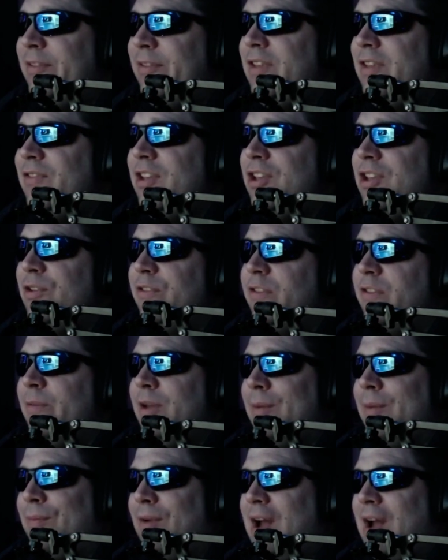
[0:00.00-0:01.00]
T V used to
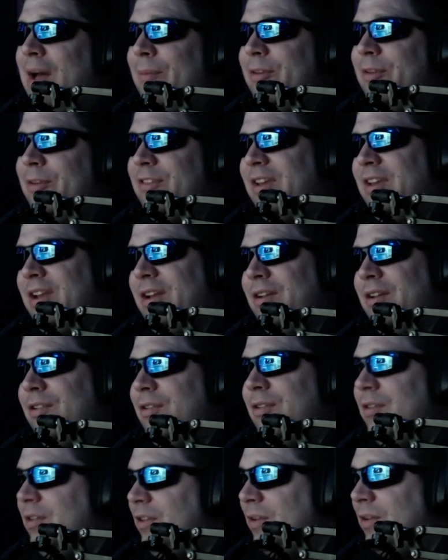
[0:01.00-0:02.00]
be a promising
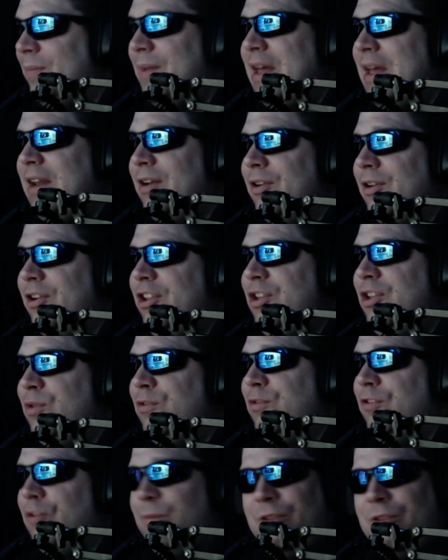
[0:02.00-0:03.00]
competitor to
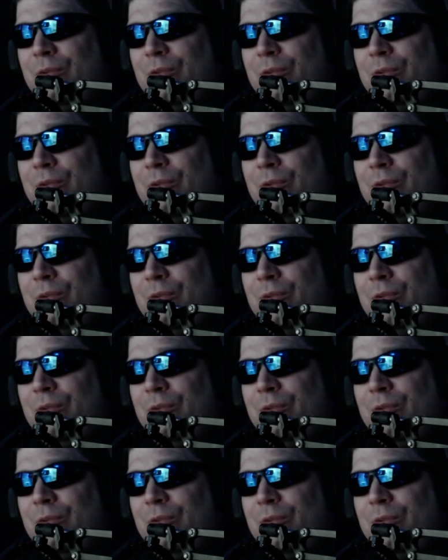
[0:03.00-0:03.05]
YouTube.